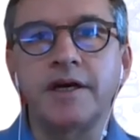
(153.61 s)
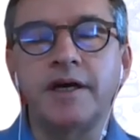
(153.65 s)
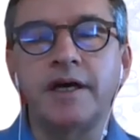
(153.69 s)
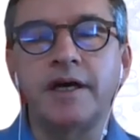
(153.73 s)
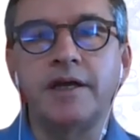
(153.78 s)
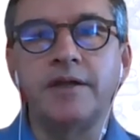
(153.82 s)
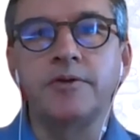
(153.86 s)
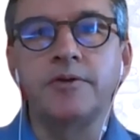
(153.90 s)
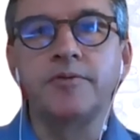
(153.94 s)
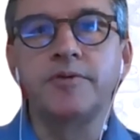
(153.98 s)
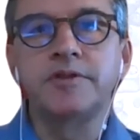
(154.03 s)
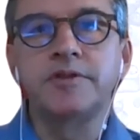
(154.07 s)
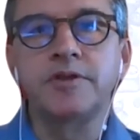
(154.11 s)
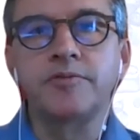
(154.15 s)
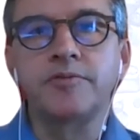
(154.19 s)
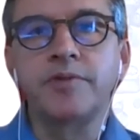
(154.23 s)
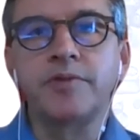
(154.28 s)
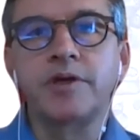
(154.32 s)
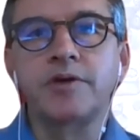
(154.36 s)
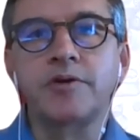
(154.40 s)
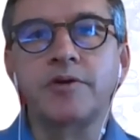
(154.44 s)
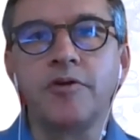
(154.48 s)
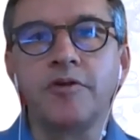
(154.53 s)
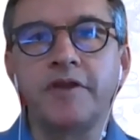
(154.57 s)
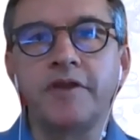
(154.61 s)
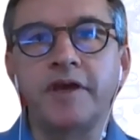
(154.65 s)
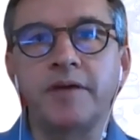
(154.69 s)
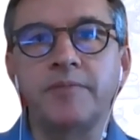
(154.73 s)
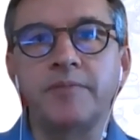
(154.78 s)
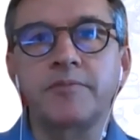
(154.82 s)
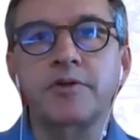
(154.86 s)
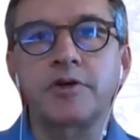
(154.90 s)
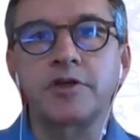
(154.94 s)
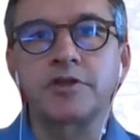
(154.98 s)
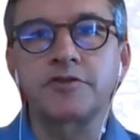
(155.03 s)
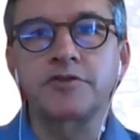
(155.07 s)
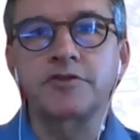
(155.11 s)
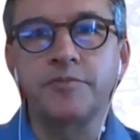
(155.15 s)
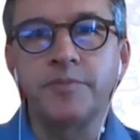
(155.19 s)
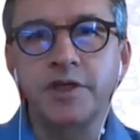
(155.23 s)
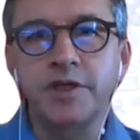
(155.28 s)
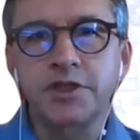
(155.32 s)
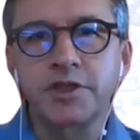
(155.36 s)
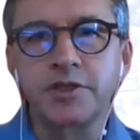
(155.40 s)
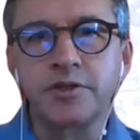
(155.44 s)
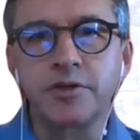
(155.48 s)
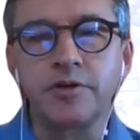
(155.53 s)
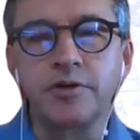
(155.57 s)
And the reason we call them
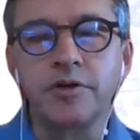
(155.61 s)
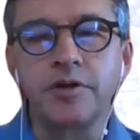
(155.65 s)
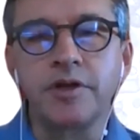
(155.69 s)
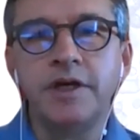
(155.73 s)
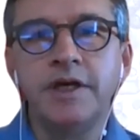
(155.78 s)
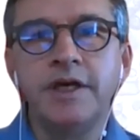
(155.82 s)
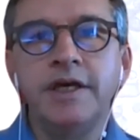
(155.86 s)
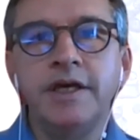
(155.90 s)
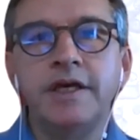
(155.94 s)
transformational